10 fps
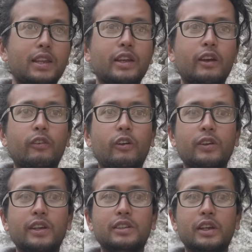in the name of
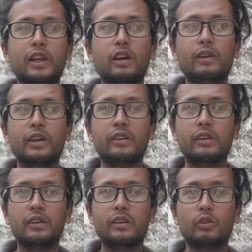his eleventh
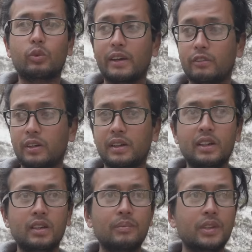wife.
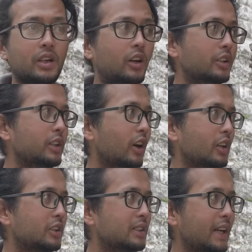On the
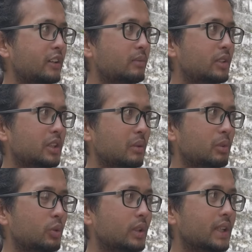other side of the
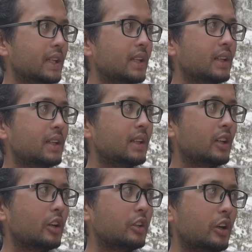temple, we can,
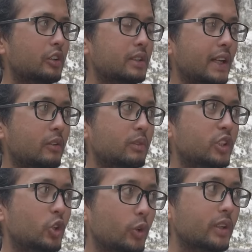on the other side of the
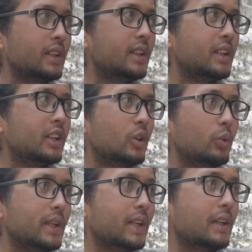door,
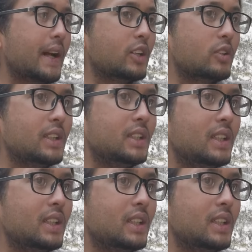we can actually